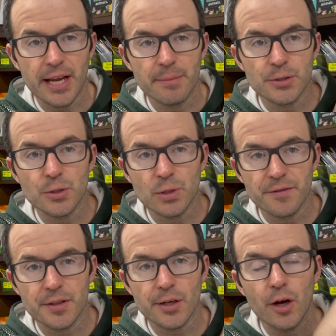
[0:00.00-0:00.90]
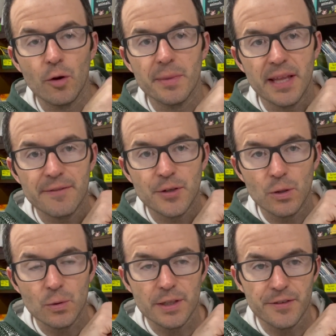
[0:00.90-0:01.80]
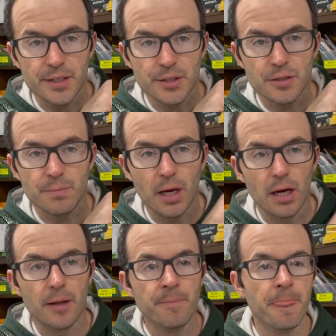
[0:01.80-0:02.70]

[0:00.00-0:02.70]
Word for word: able to live in their home and they have to go live in a small